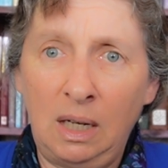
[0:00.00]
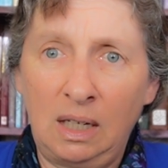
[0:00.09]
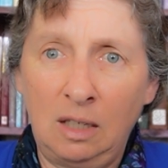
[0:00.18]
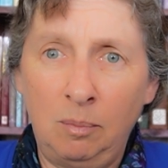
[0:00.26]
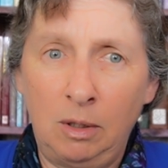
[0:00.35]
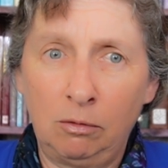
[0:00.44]
it
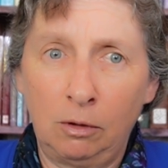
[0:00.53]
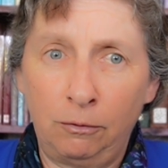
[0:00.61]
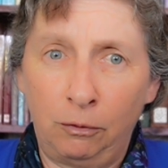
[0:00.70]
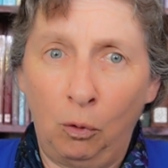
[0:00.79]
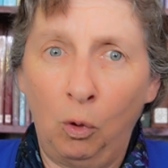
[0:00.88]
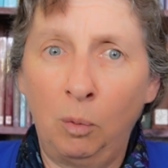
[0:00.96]
can be
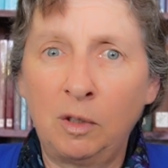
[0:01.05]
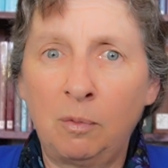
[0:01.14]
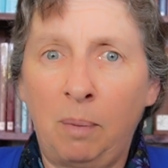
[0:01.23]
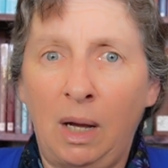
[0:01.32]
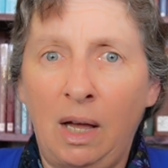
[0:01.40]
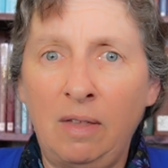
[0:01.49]
reformed
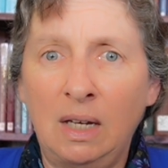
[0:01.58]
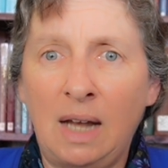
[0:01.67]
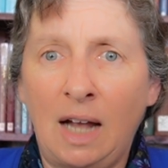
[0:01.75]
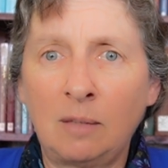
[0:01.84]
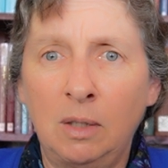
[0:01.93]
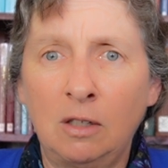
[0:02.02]
by the
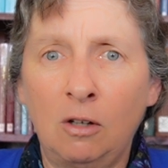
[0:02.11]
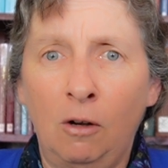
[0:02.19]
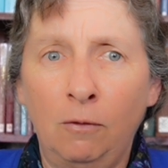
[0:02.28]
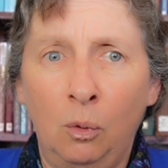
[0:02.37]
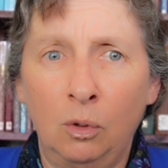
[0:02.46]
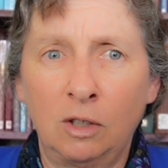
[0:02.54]
enactment
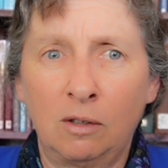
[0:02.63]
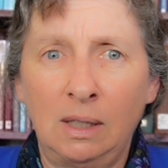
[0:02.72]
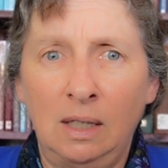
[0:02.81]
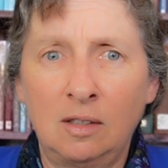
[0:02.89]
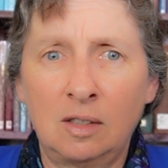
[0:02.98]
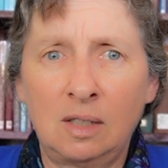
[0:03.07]
of ordinary
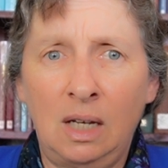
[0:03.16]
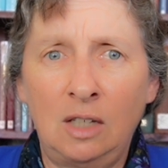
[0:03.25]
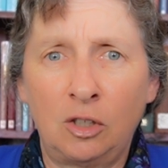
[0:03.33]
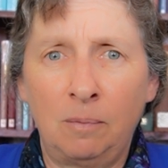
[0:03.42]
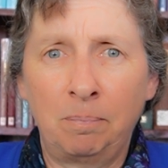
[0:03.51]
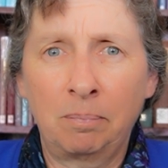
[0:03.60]

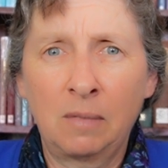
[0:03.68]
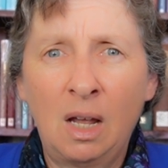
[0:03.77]
legislation.